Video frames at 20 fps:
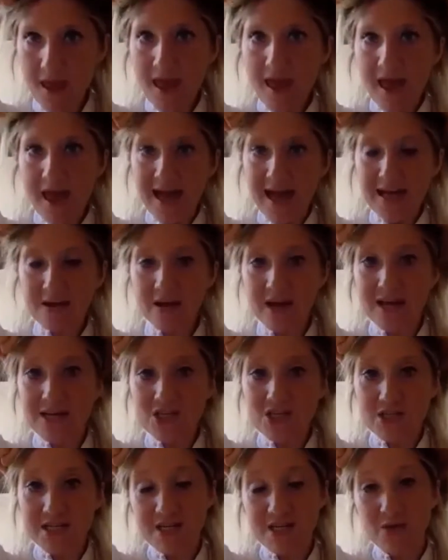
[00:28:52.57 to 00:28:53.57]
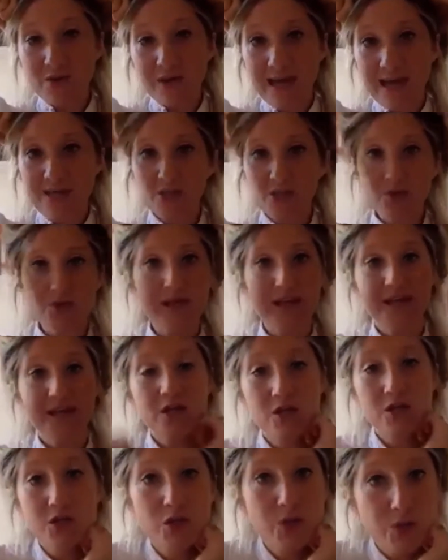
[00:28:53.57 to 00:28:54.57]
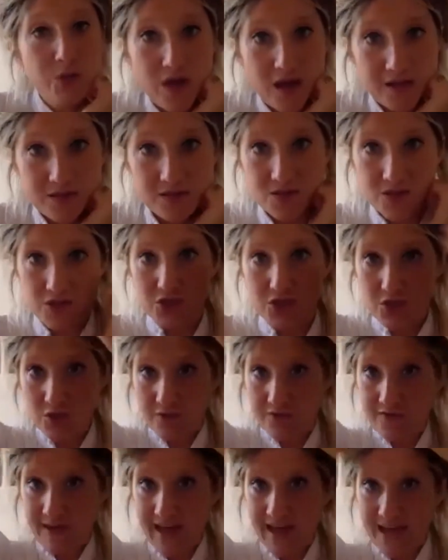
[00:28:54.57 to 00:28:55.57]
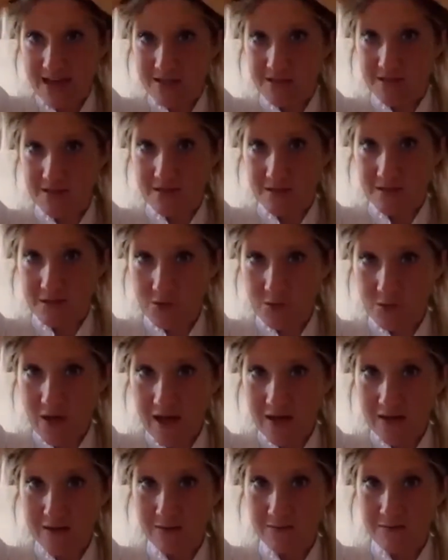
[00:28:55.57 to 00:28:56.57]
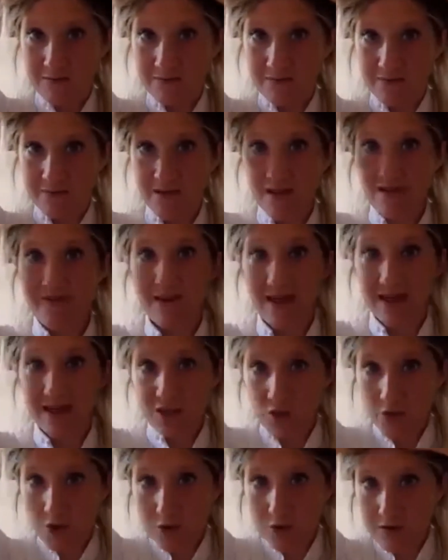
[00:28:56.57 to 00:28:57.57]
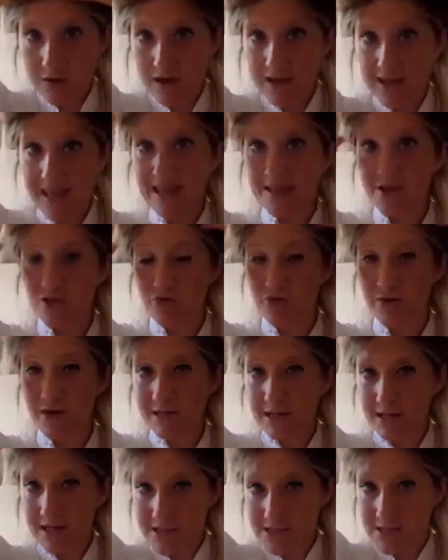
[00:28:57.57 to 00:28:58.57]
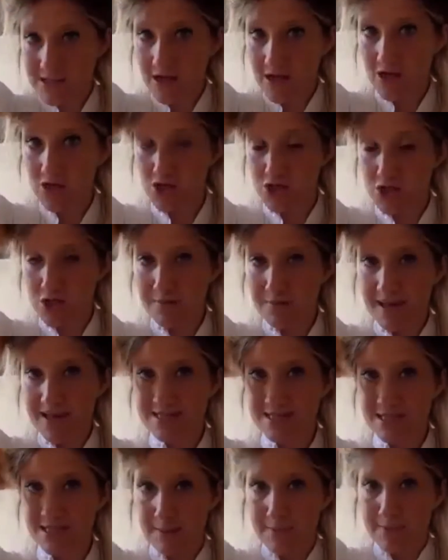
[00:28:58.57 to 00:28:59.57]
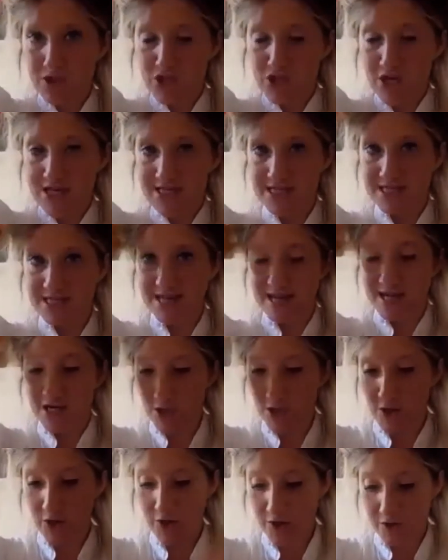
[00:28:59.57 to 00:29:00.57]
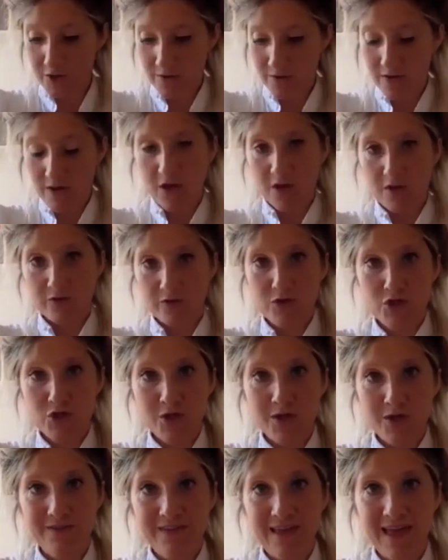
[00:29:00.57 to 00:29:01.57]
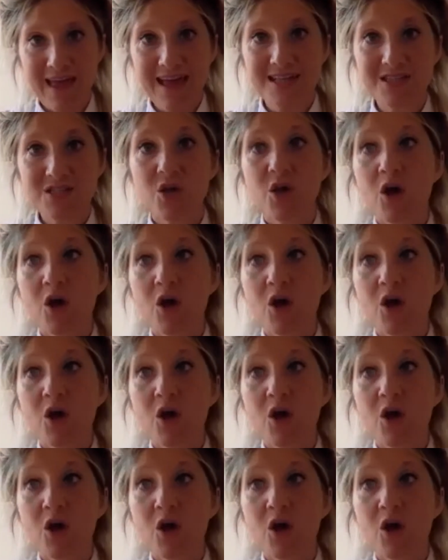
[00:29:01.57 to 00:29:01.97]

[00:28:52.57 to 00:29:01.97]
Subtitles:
And you can use like a glue gun to do that as well. And you can again create like such an amazing, like majestic look through doing that.